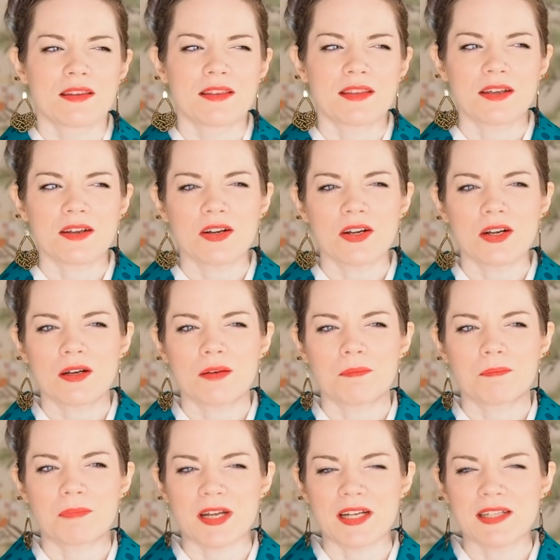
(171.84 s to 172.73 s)
There are
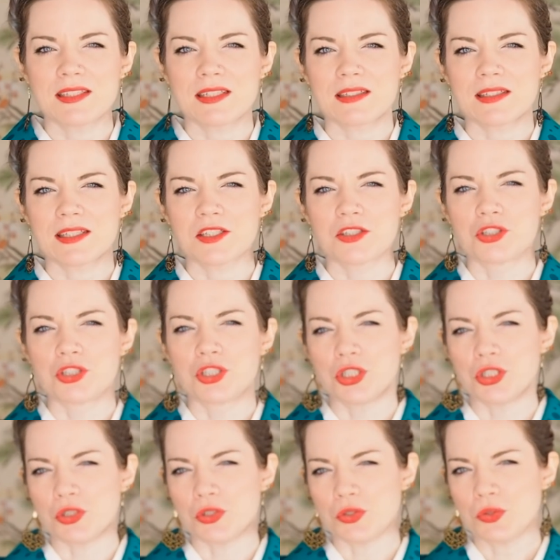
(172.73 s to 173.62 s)
basically
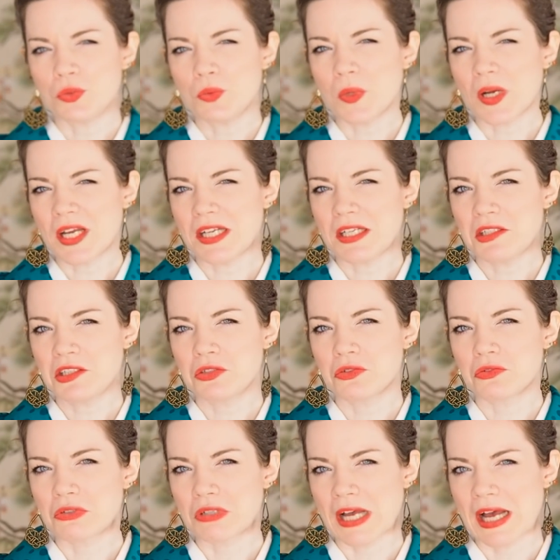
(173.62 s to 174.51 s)
2 ways
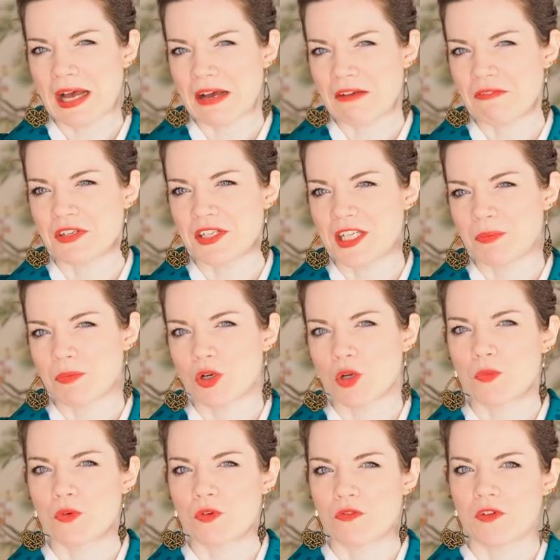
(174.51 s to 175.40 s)
to have a
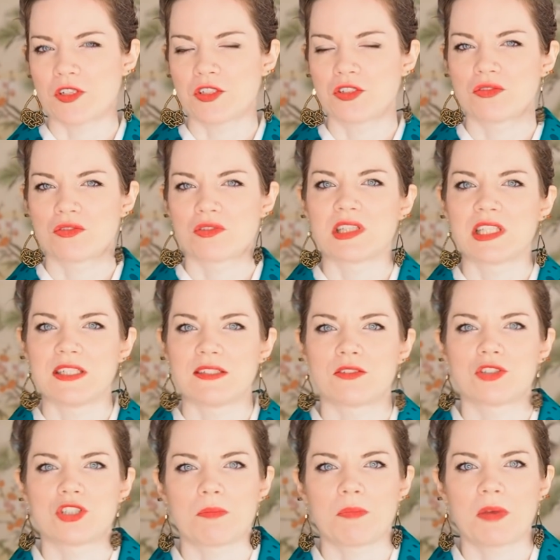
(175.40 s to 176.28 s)
kimono professional clean
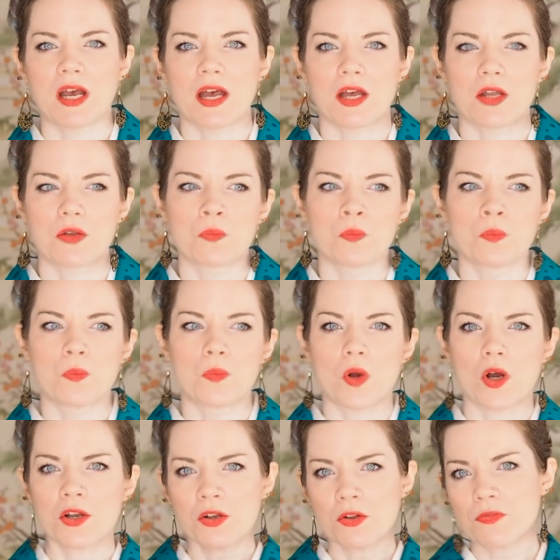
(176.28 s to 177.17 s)
in Japan.
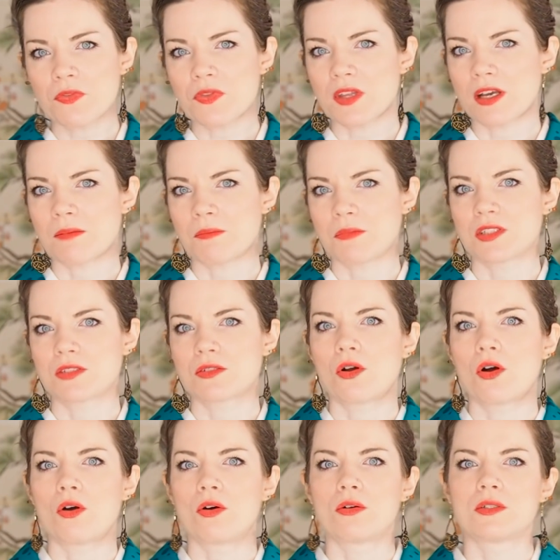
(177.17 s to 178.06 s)
One of them is
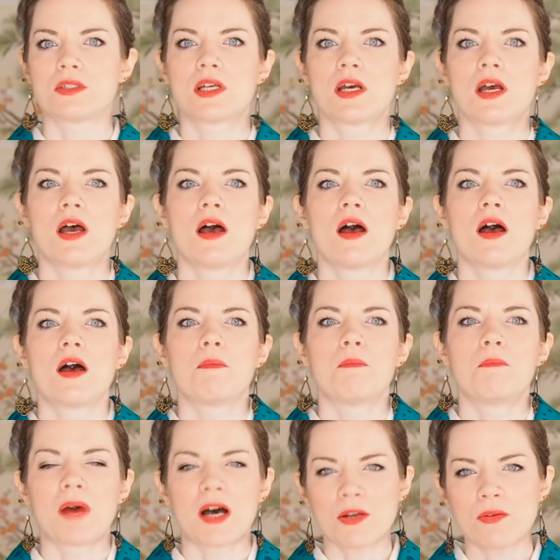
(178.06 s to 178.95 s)
called
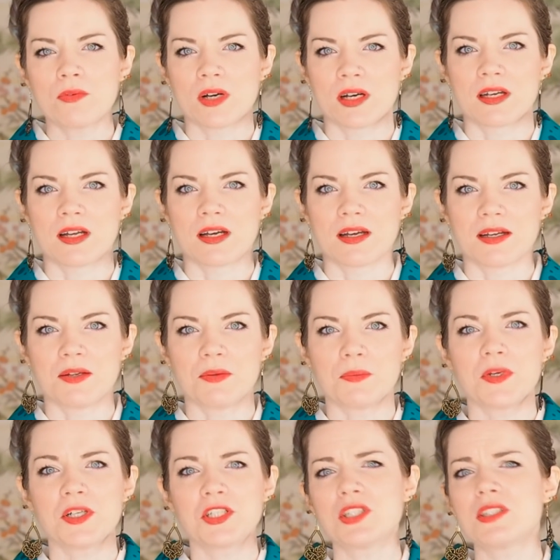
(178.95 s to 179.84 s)
maruarai,
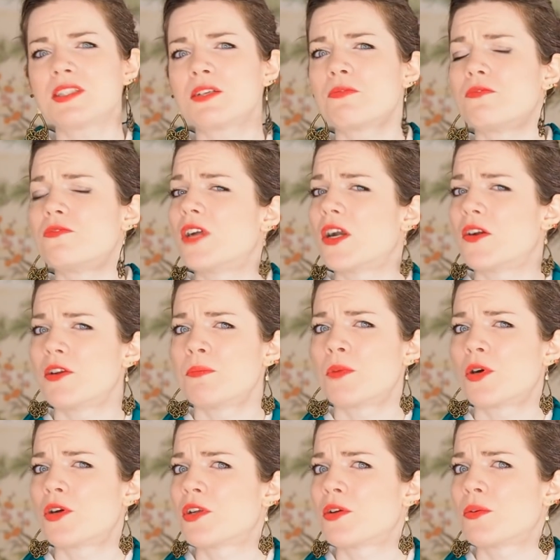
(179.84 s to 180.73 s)
which is a very
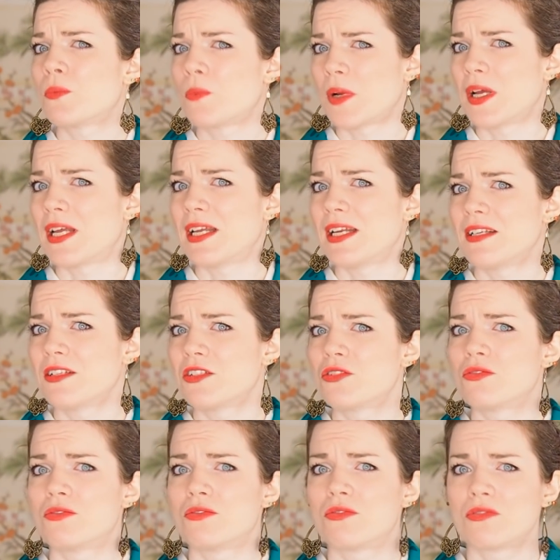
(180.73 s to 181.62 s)
modern way to